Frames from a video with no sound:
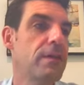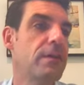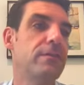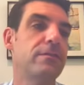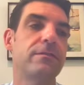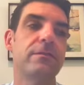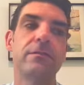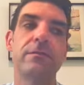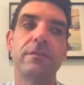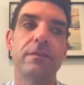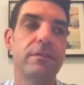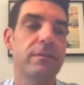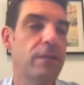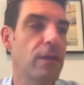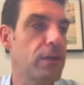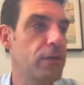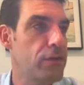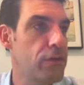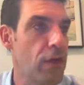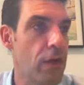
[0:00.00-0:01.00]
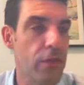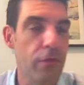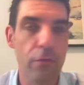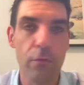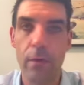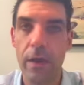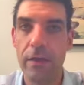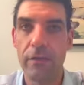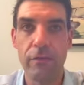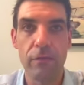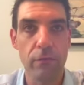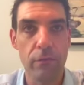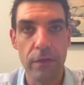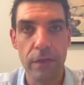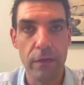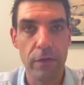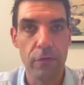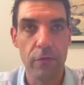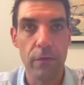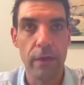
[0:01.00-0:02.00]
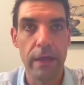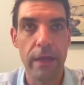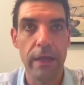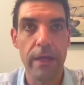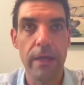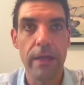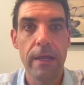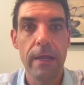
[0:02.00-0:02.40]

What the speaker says: So just another way to reiterate,